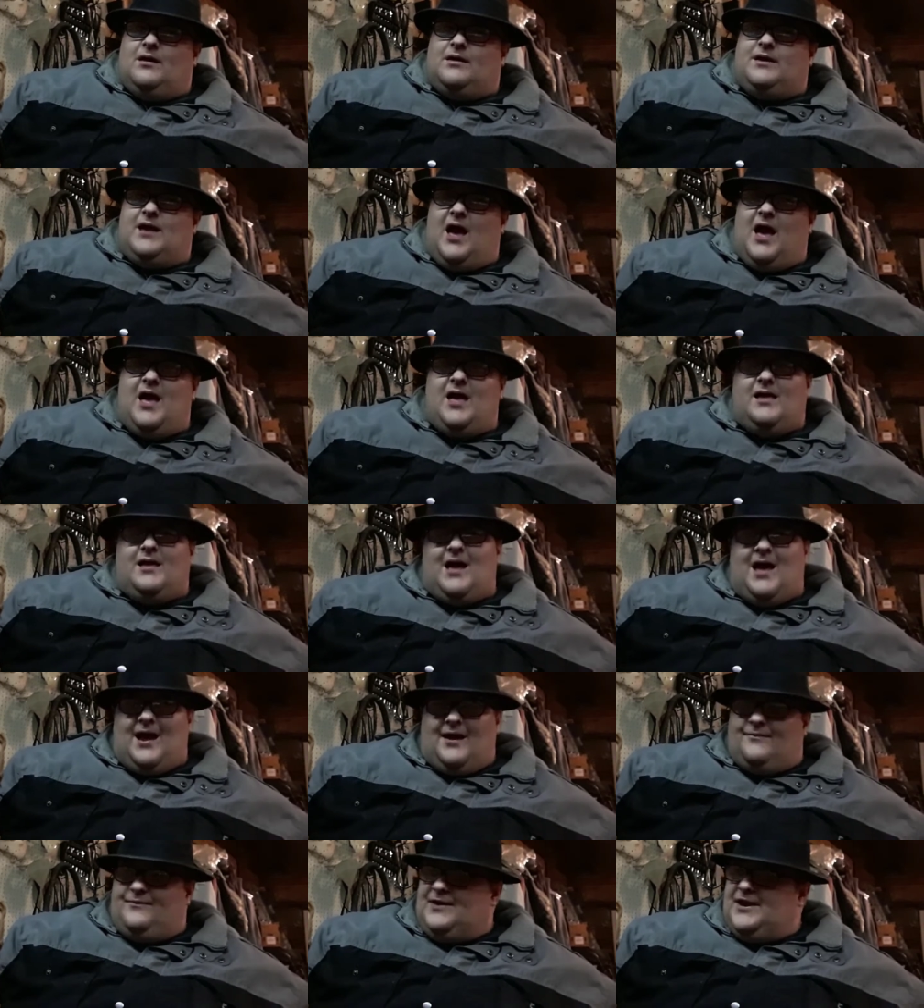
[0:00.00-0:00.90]
Yet
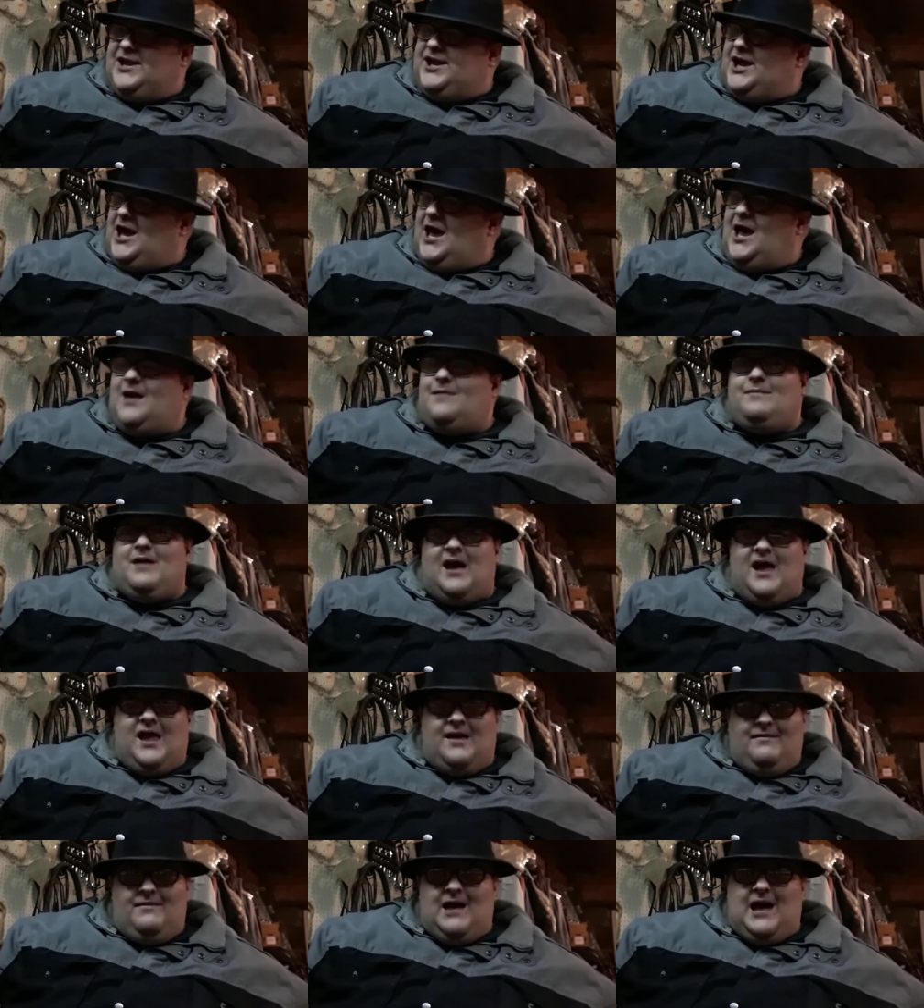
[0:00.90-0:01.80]
every time
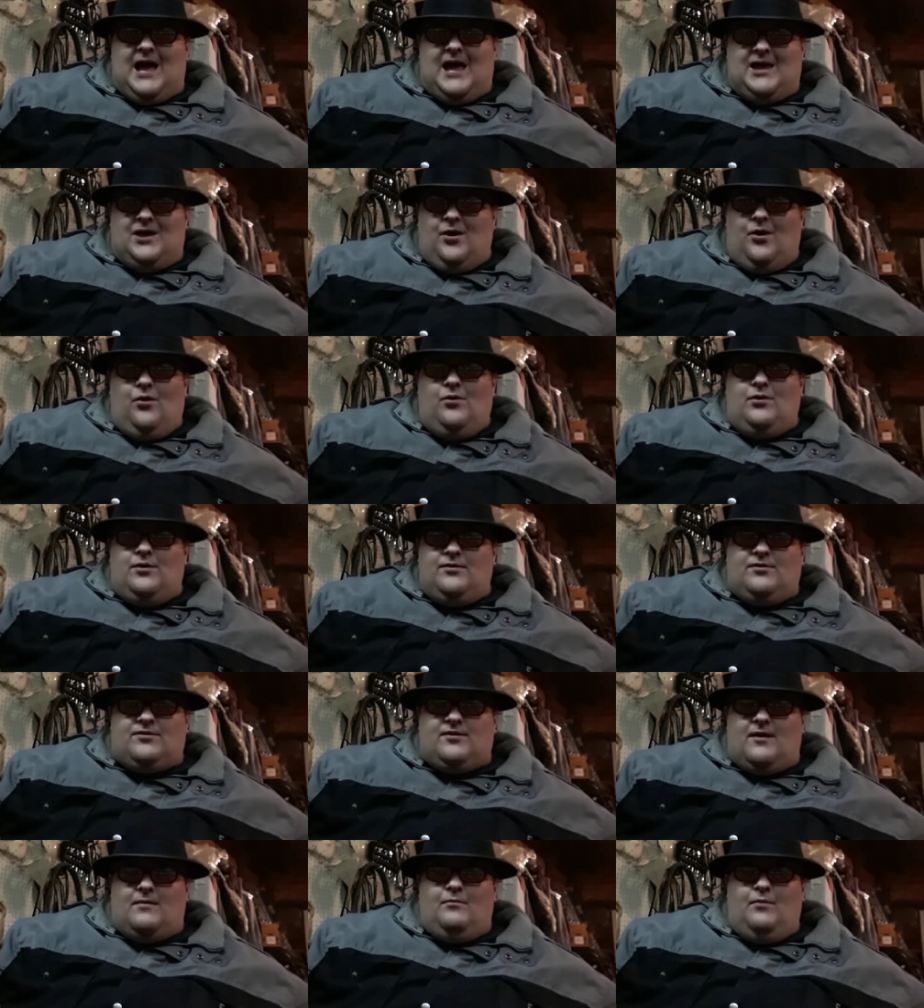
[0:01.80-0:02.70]
I, I go to
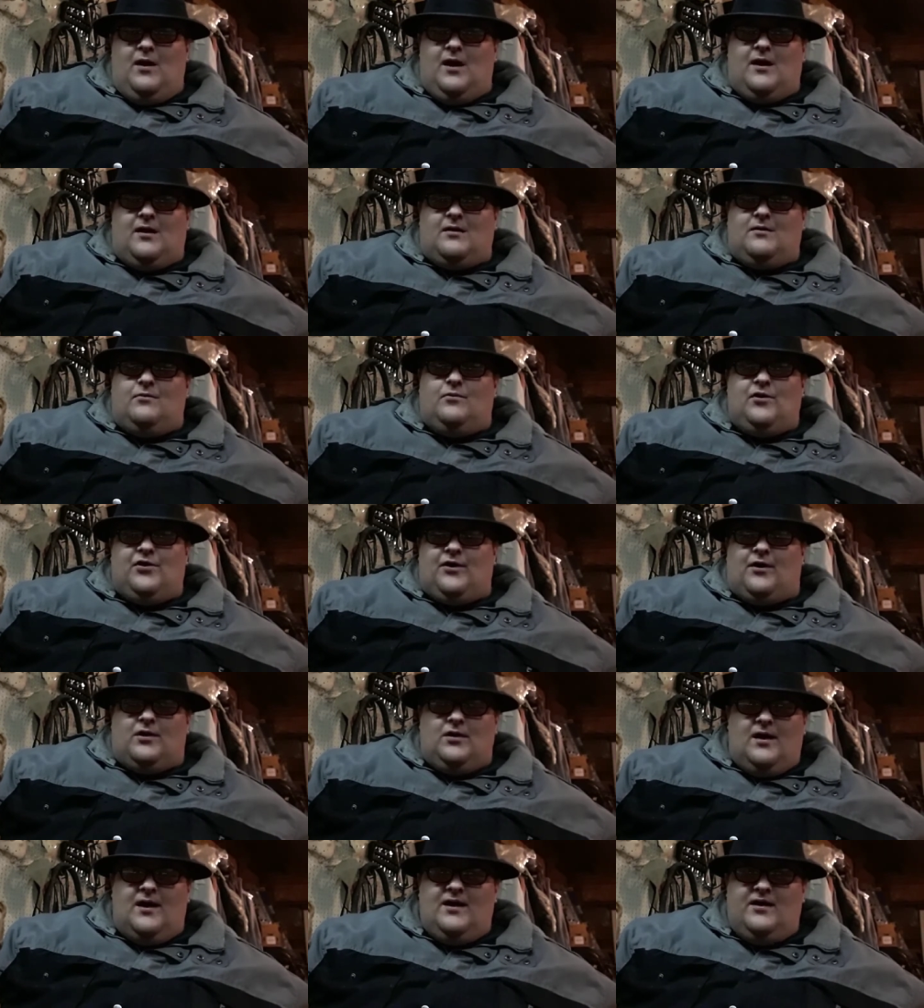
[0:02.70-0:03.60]
somewhere with a
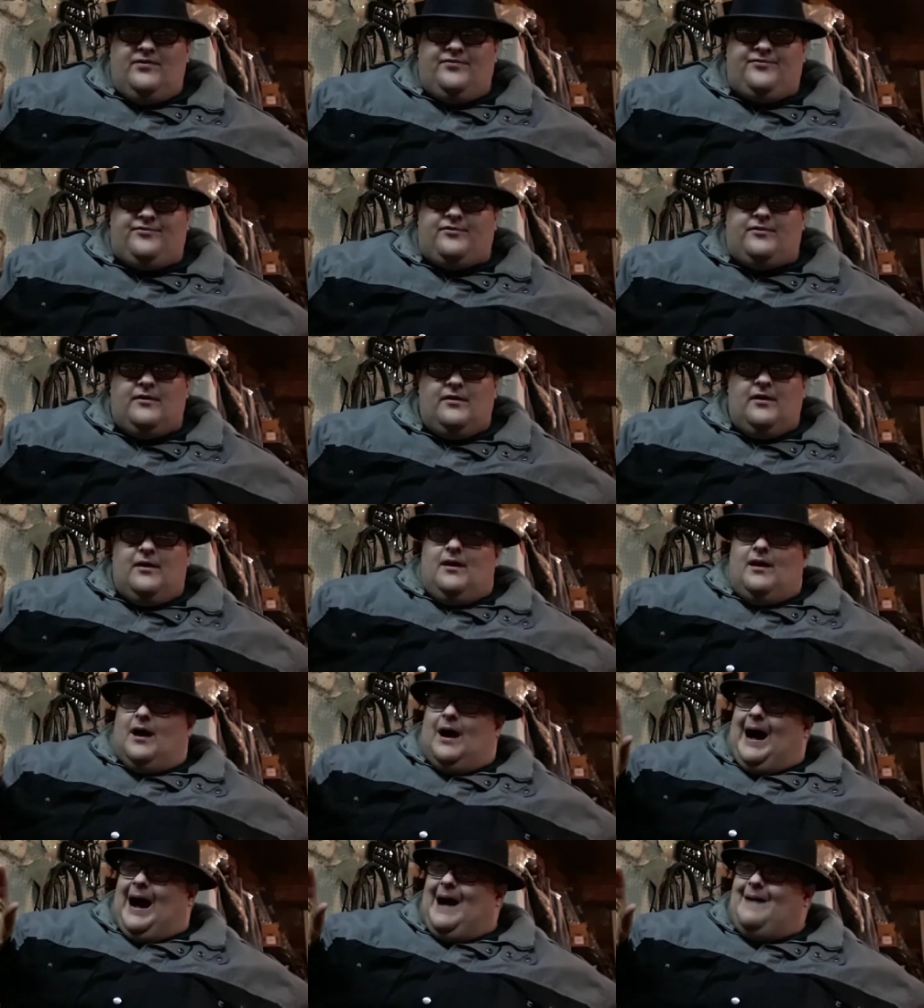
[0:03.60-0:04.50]
list
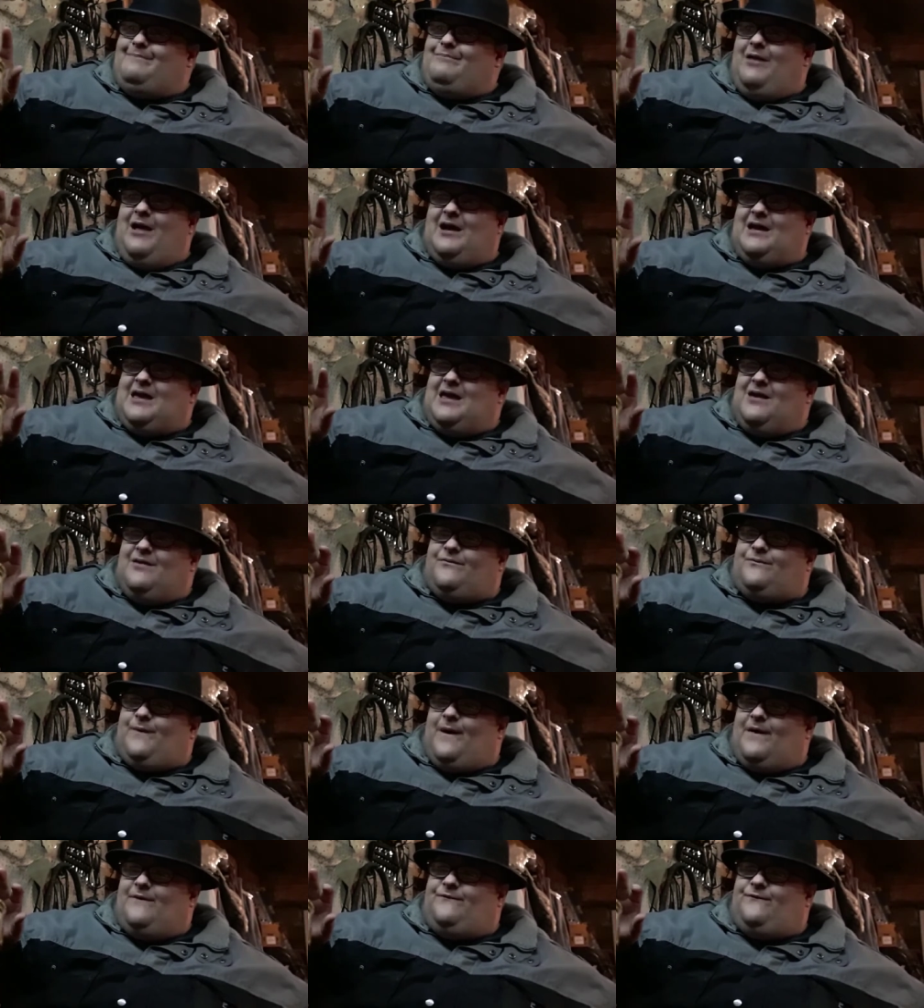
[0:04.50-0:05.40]
I'm lucky
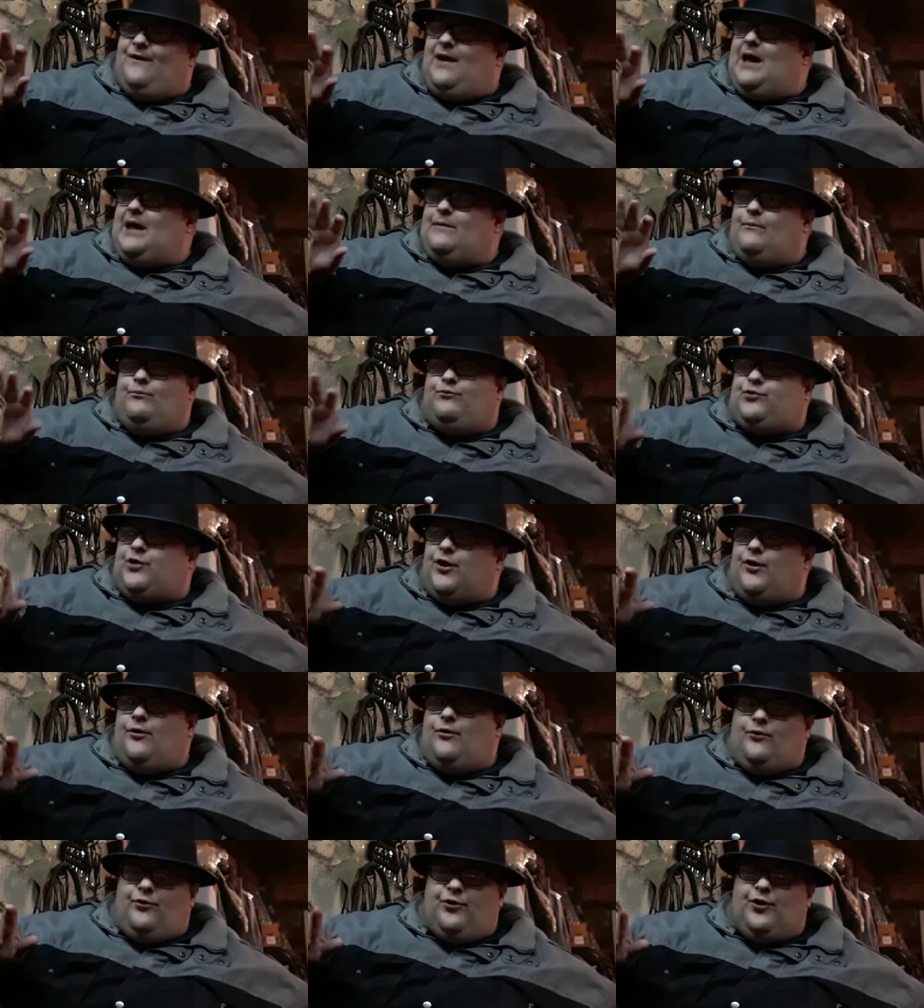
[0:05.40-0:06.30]
if I find
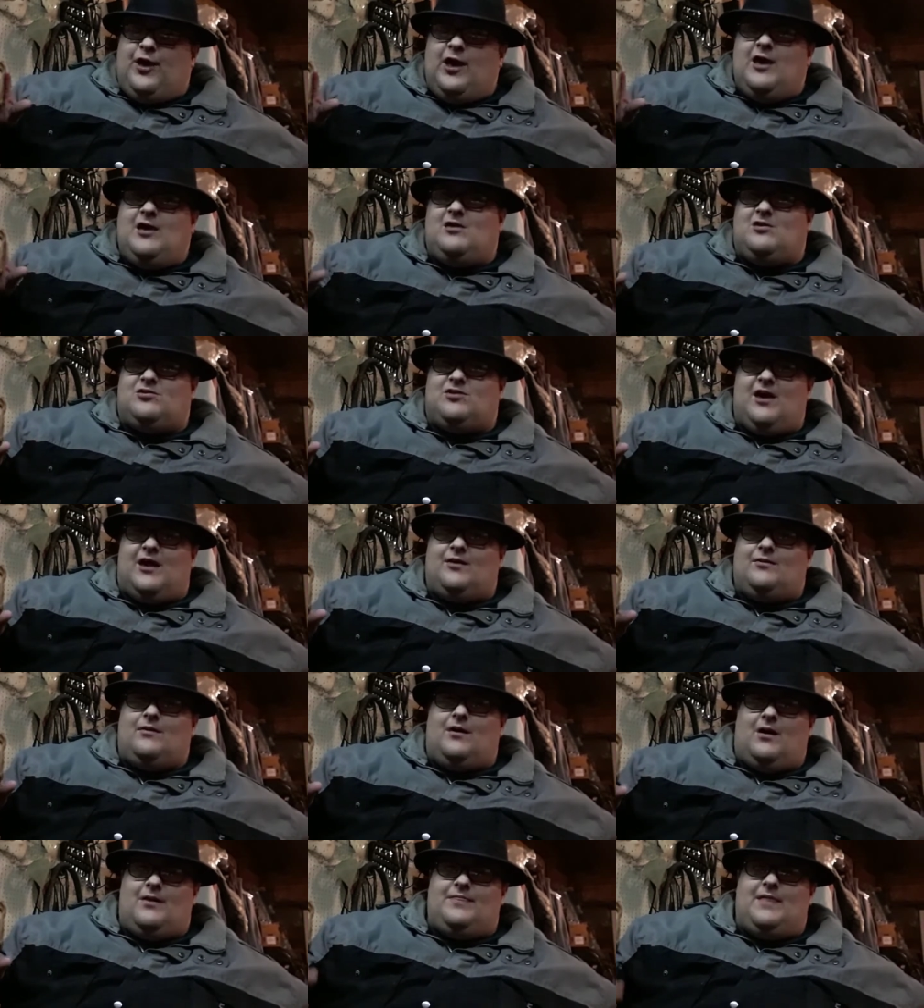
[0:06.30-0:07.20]
two things that
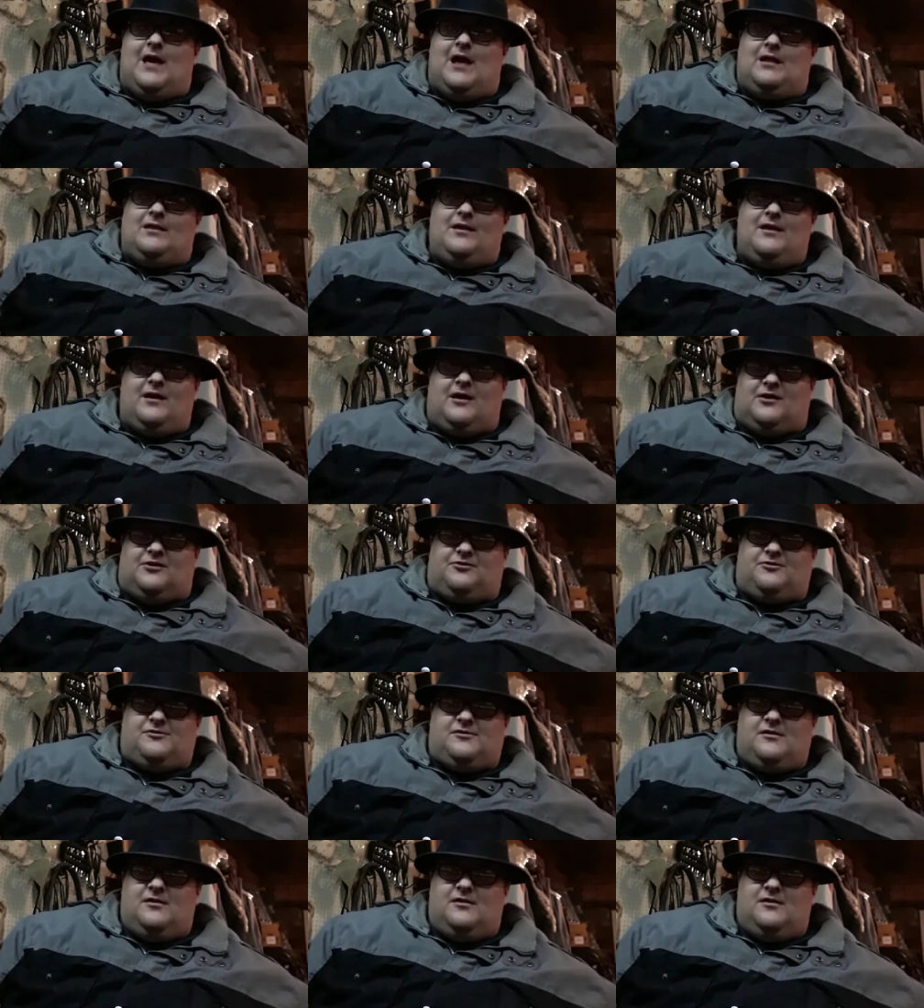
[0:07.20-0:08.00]
are on that list.